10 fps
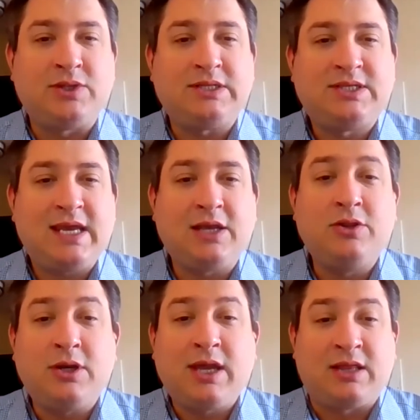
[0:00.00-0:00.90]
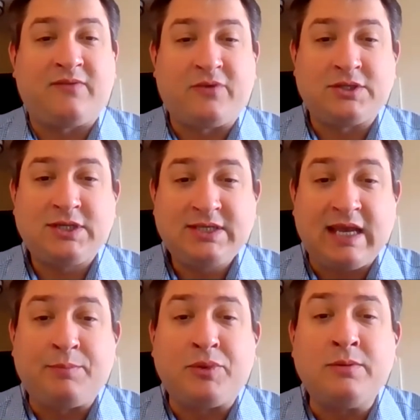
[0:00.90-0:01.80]
So let's take a look at the first
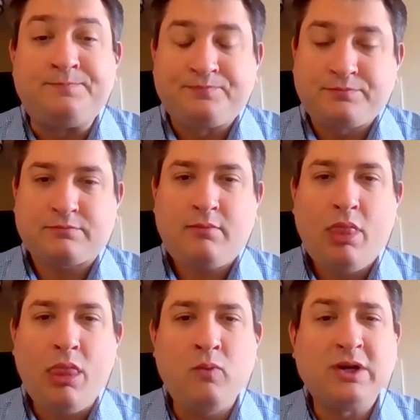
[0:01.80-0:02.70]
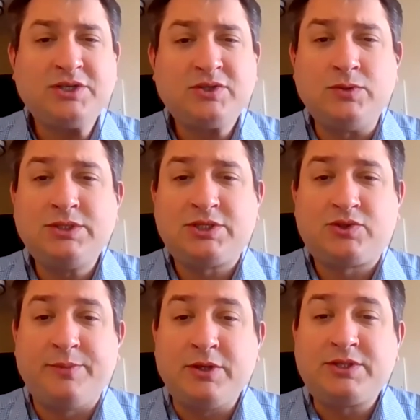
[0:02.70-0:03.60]
example, where a school
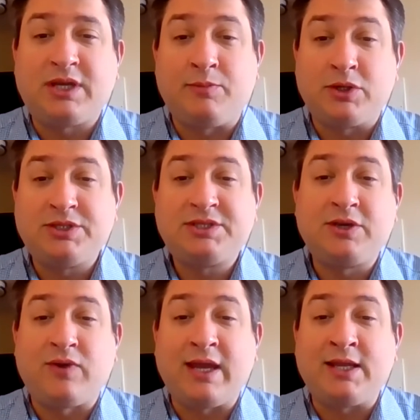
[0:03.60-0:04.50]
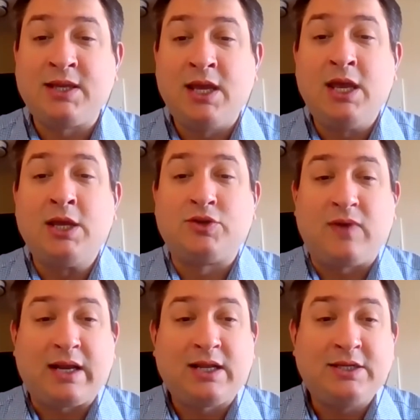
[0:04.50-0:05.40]
distributes an emergency grant
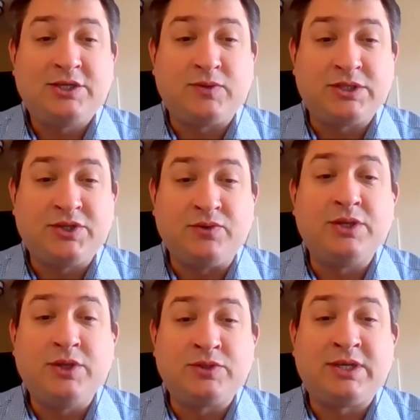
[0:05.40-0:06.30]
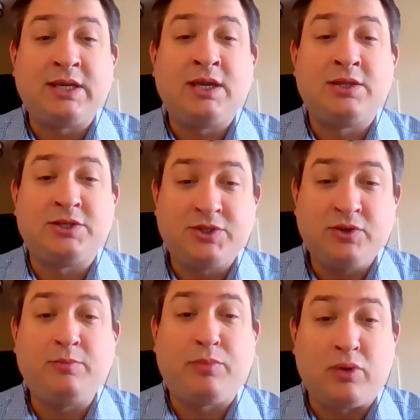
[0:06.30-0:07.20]
directly to a student using the
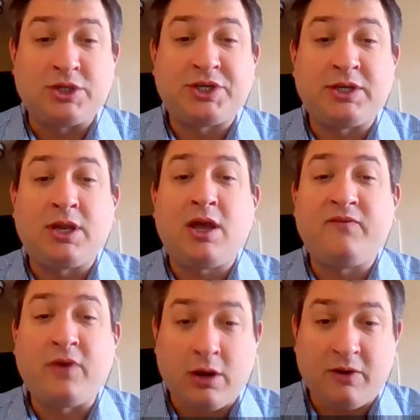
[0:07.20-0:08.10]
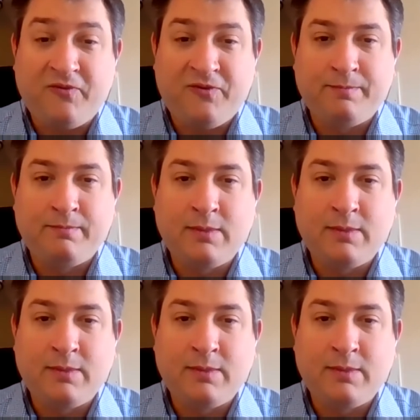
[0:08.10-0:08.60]
student portion of HEERF.